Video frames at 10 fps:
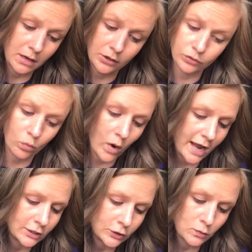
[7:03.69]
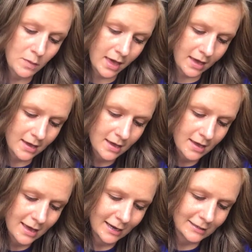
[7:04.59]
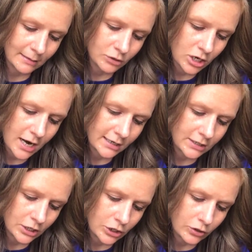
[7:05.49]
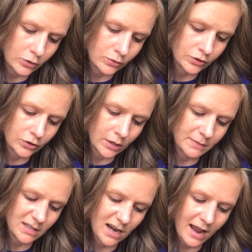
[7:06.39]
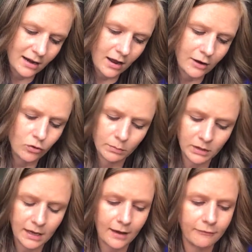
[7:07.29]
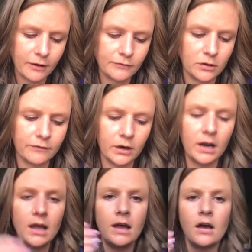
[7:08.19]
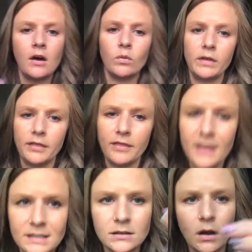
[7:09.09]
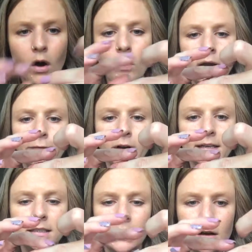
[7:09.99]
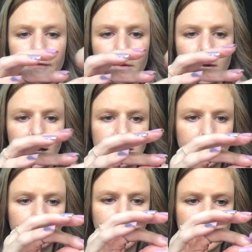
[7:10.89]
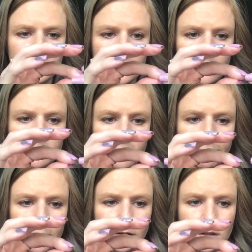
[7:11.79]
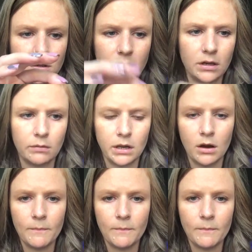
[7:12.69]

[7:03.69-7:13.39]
It is way too big because I'm trying to use strips that I normally have left over. With this, oh, I forgot to take off the plastic. Plastic comes off first. There we go.